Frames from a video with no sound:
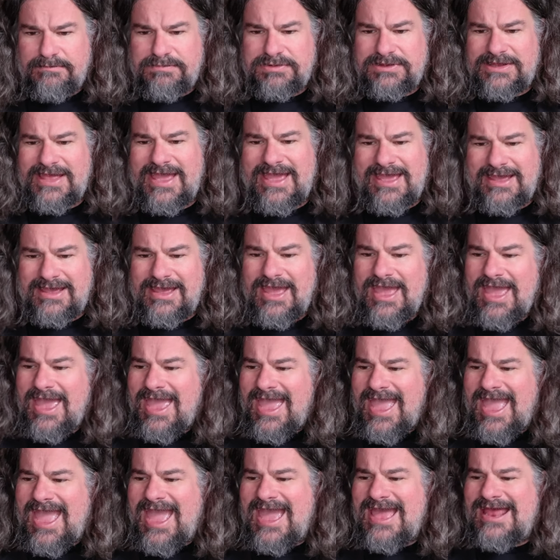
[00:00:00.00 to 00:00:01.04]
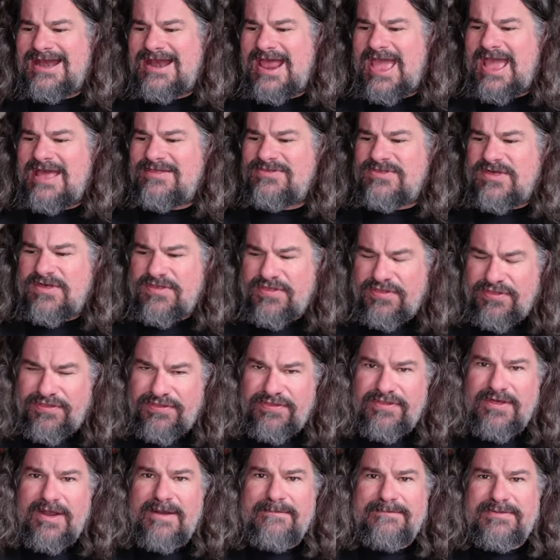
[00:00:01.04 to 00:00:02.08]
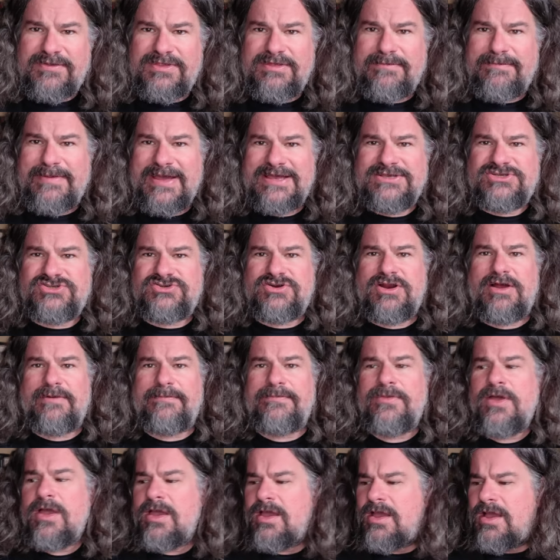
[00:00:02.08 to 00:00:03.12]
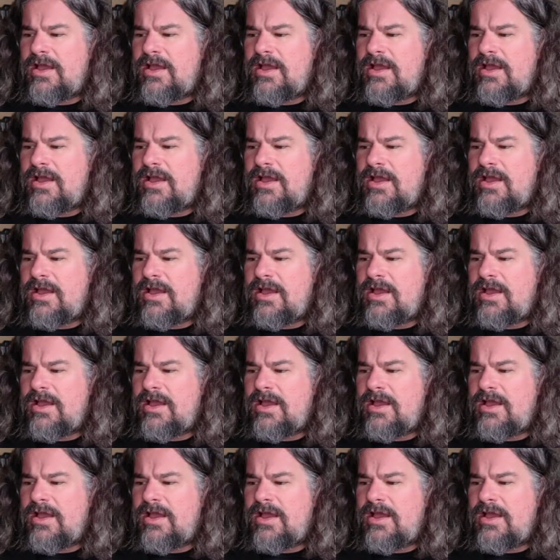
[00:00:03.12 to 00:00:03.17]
playing. And the thump of the bass drum.